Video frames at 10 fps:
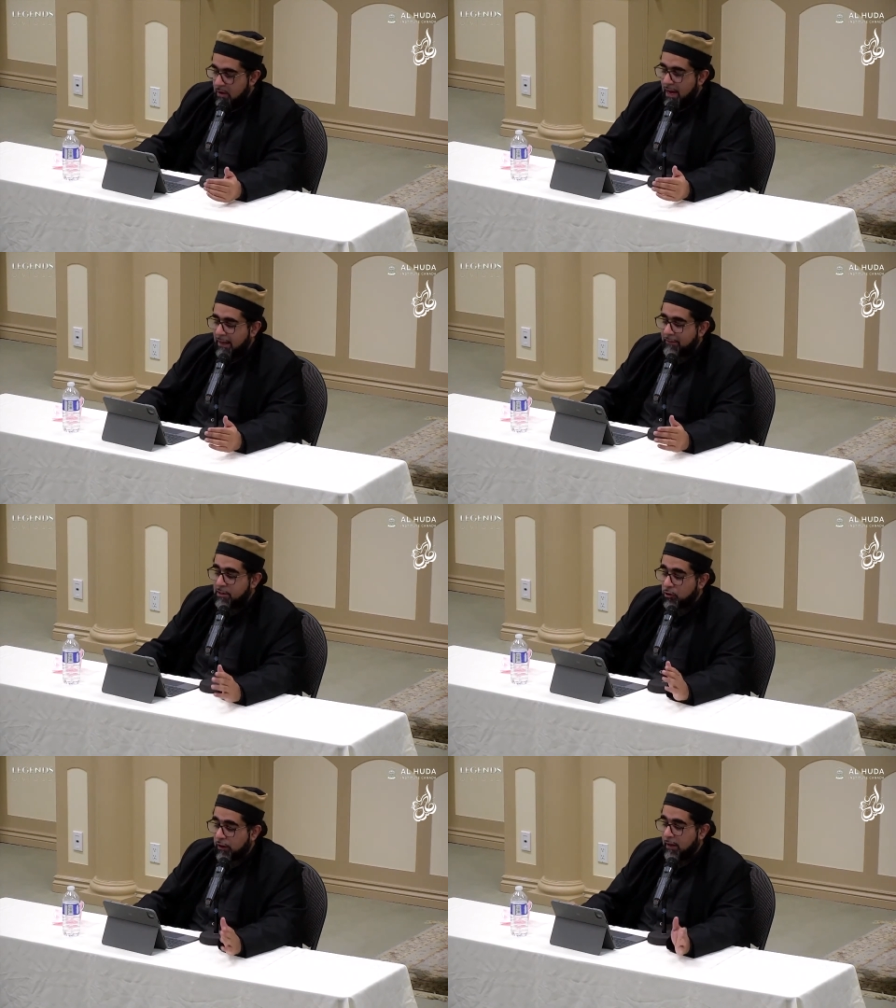And they
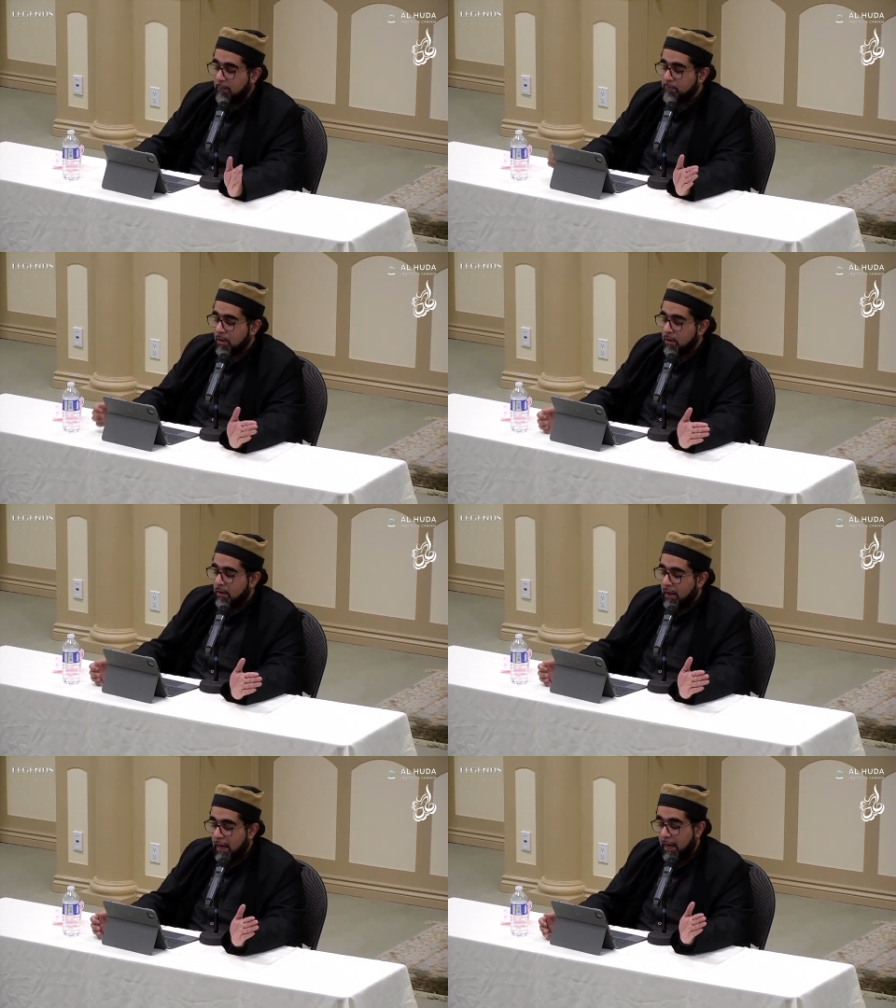took him
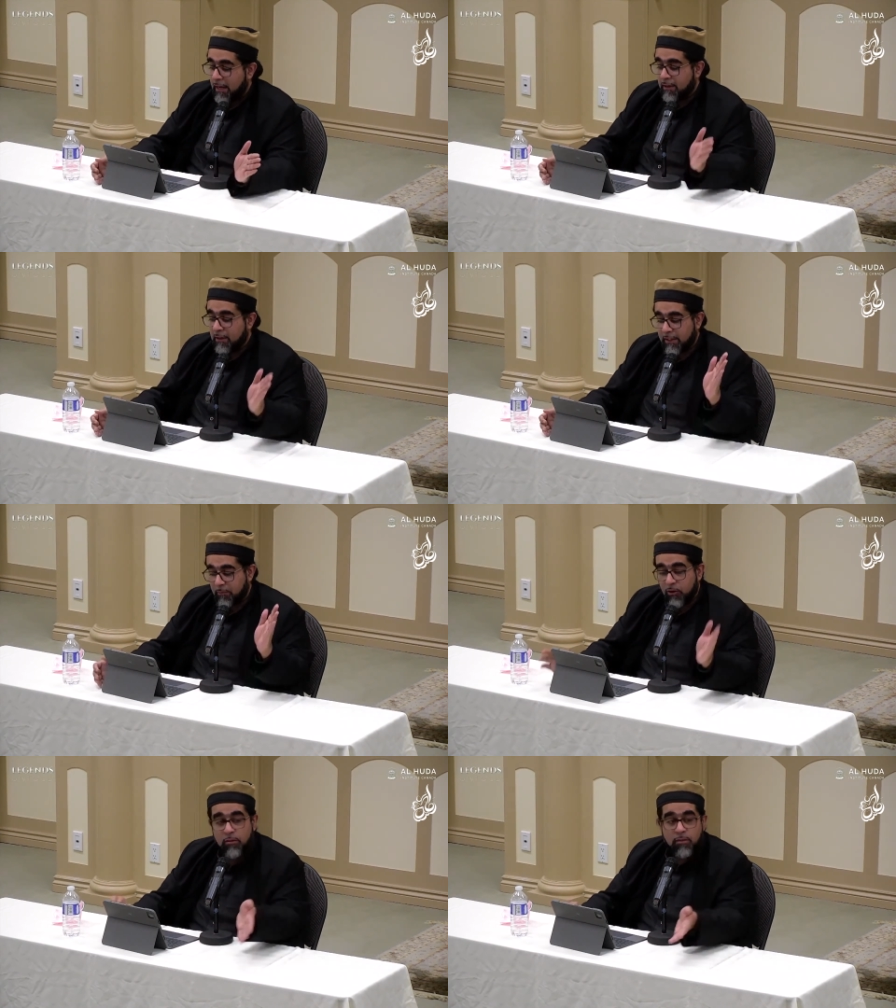and they
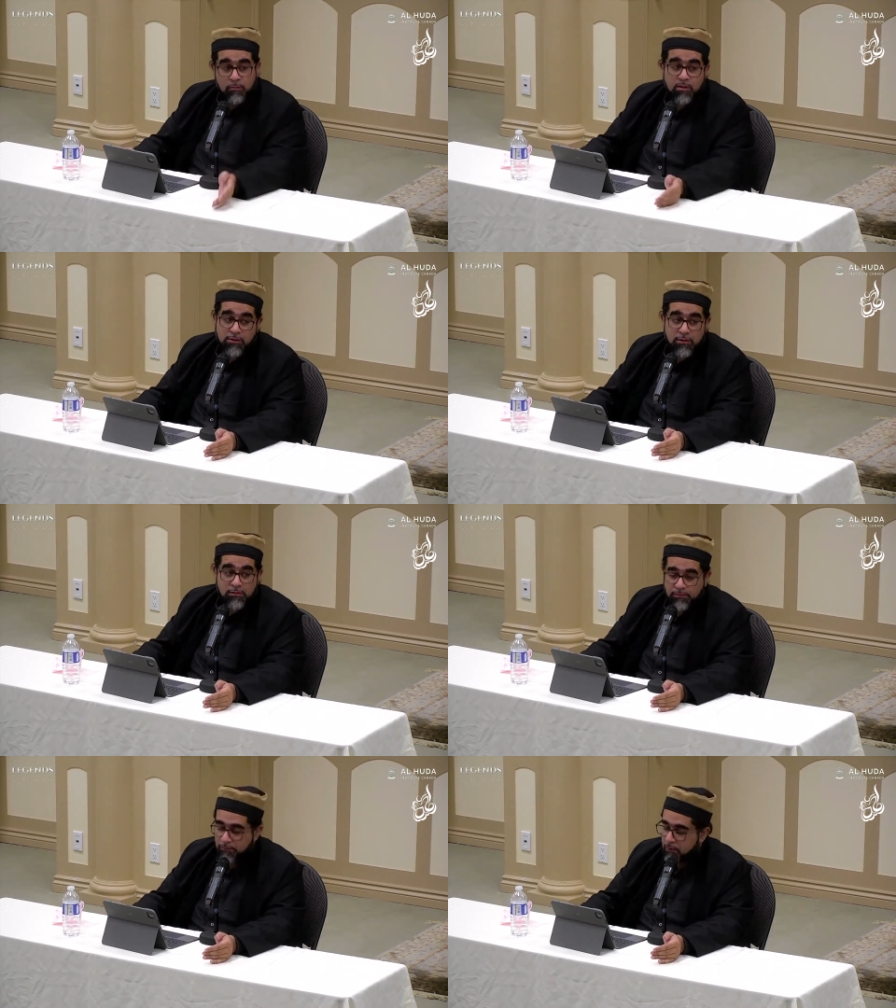put him in prison.